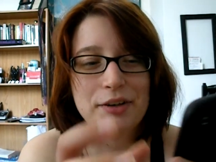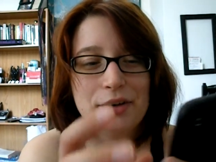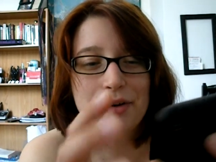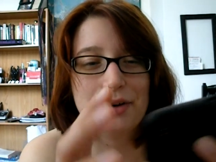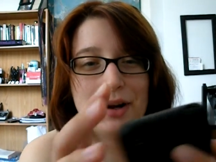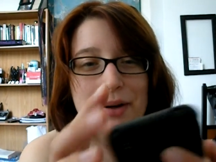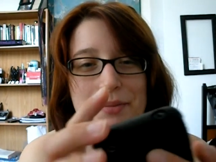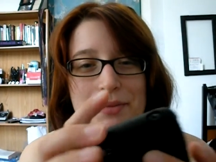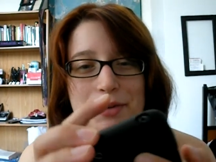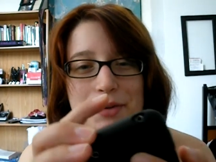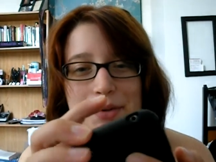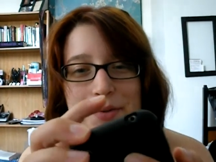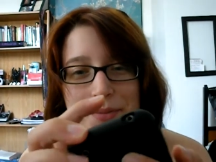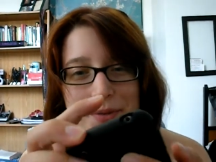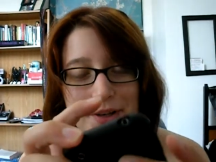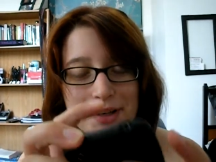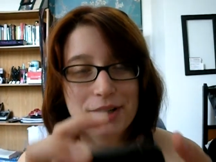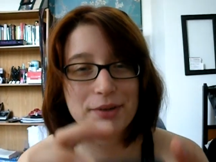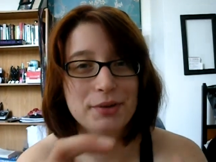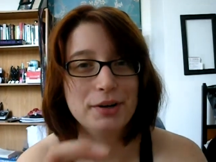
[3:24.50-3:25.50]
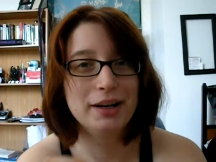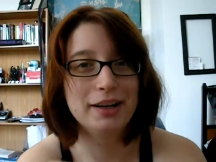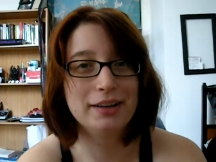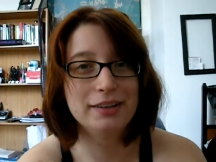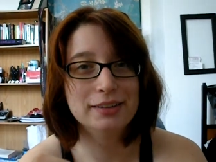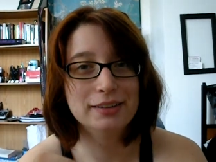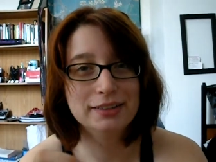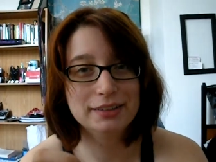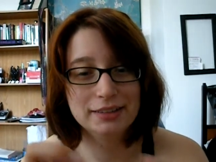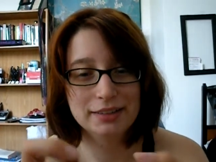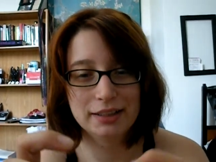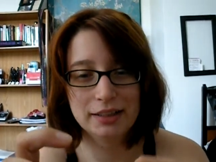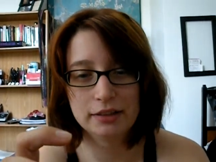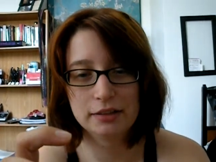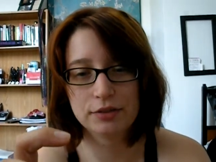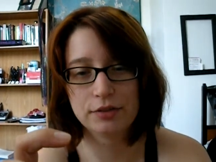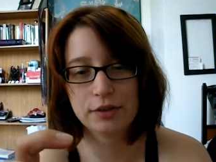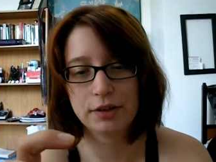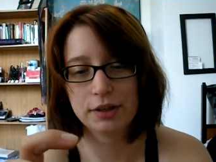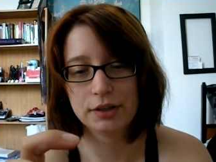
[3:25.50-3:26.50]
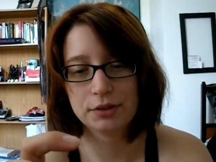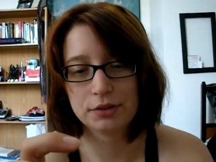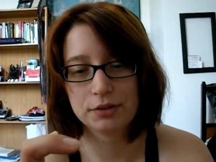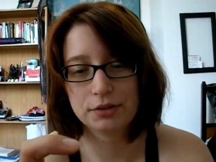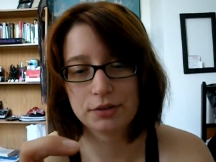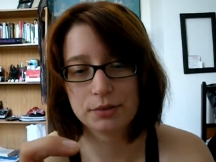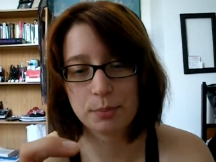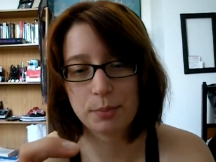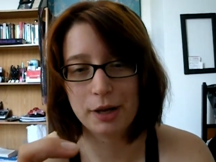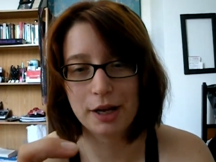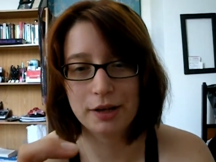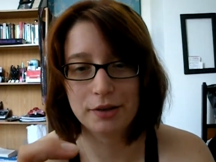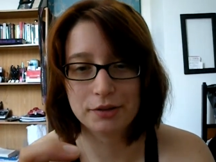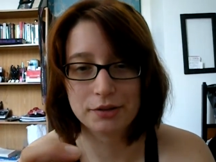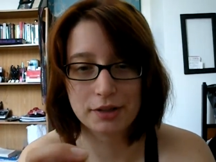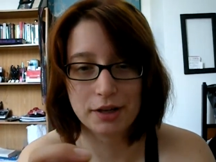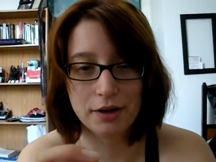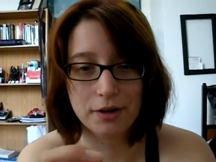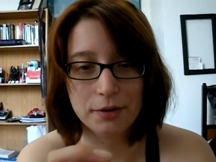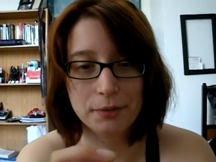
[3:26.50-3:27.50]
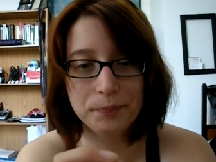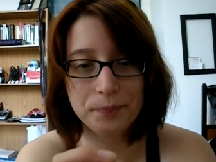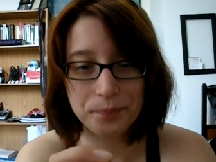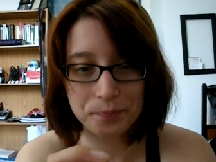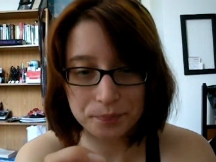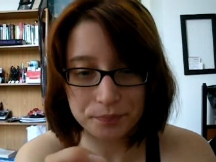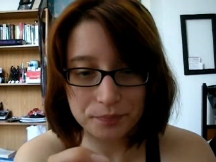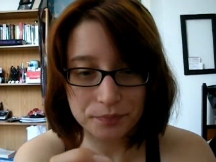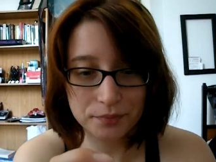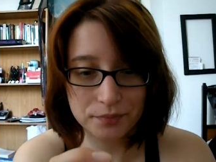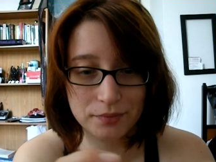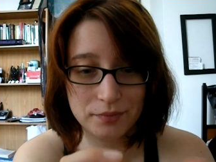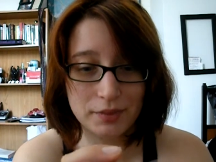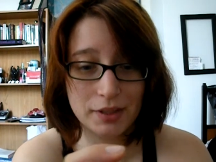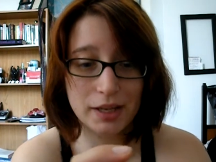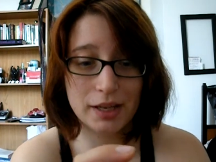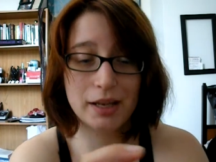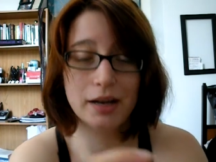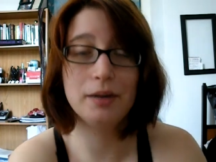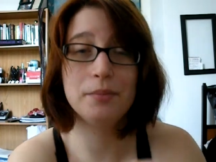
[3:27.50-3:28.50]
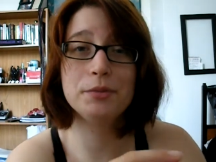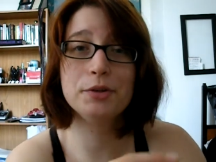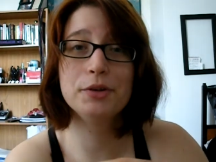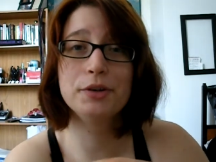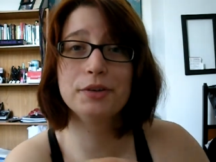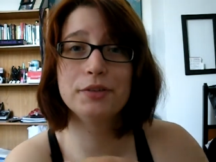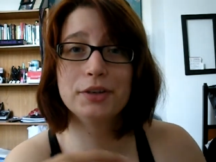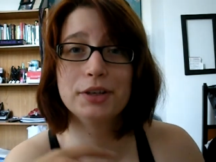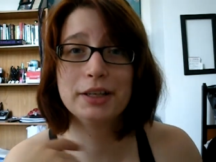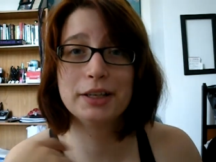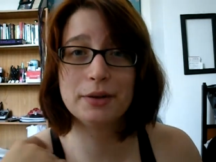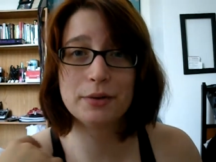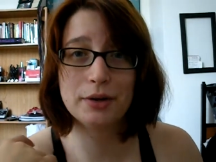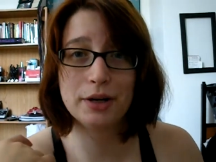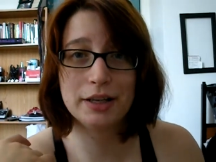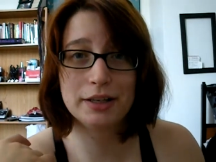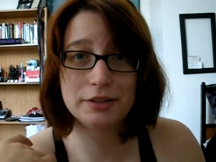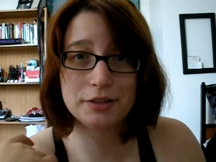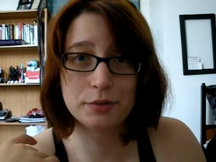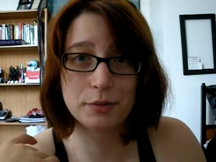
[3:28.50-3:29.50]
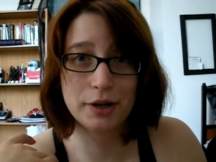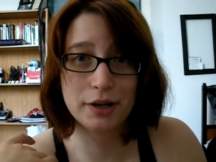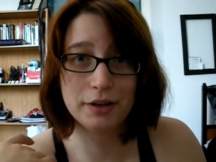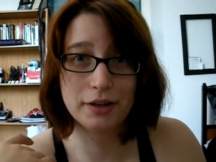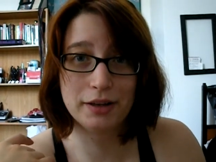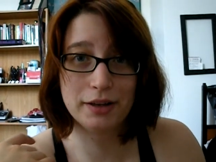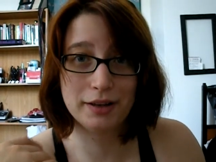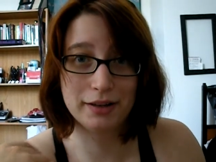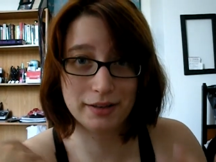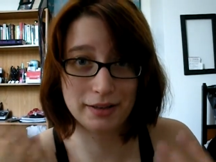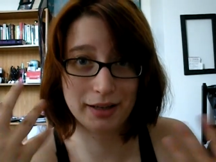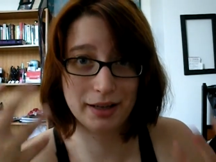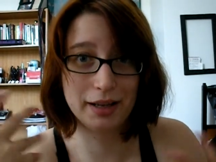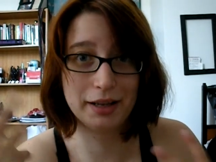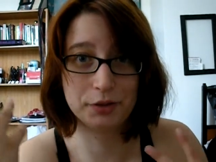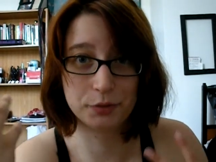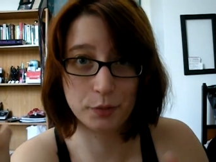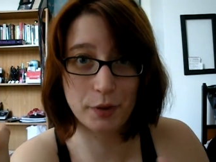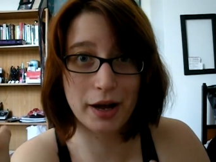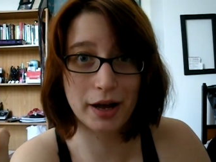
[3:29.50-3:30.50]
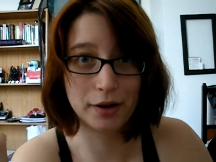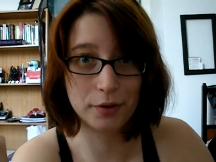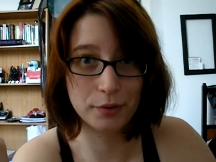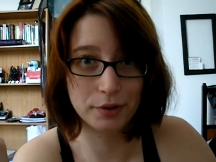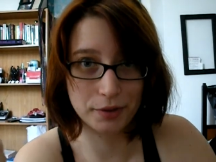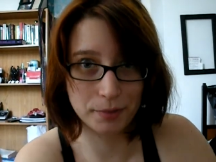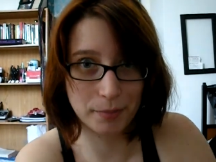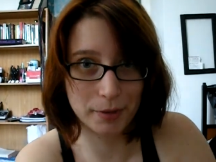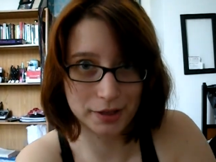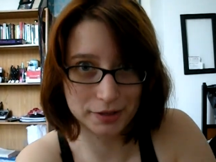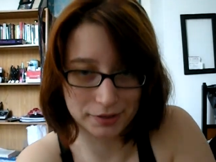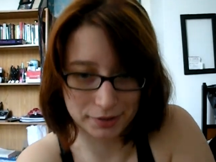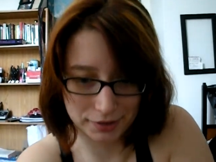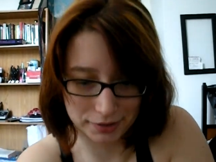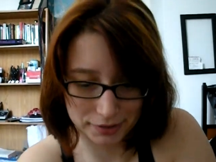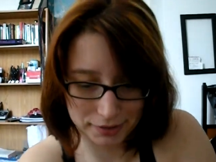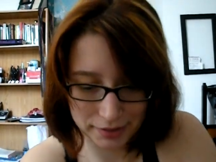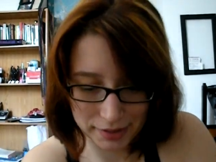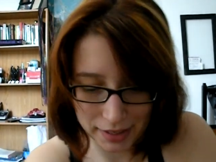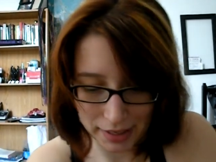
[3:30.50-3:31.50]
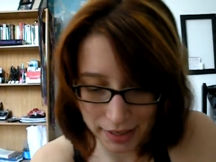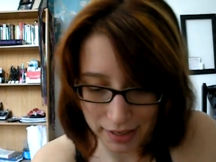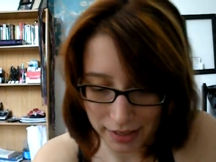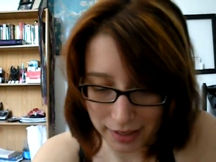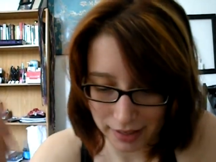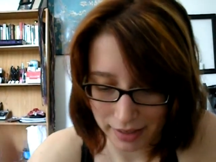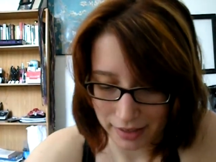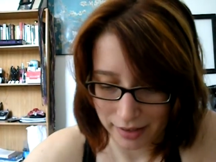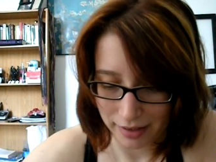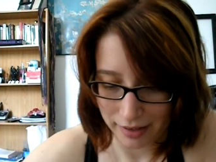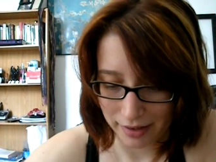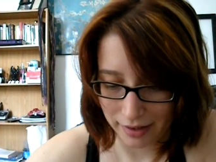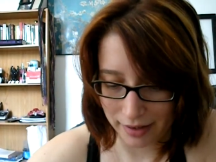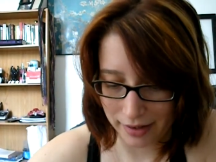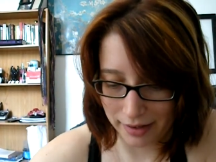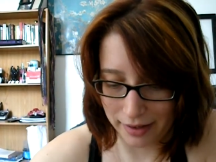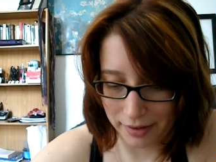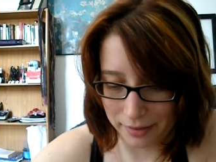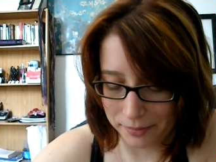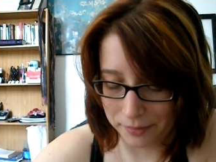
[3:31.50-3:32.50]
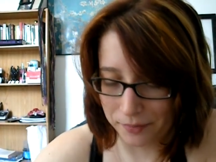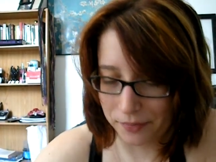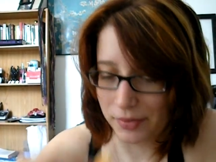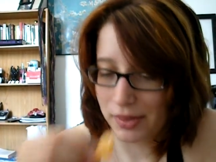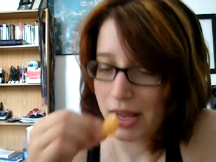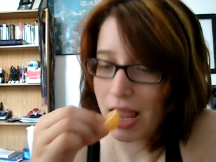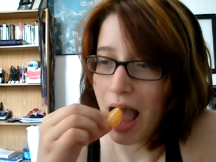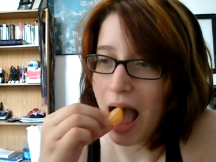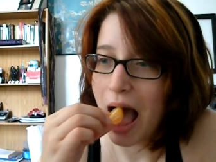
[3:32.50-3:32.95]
So I'm doing pretty well as far as pounds go. And I'm doing really well as well, as well with muscles. Um,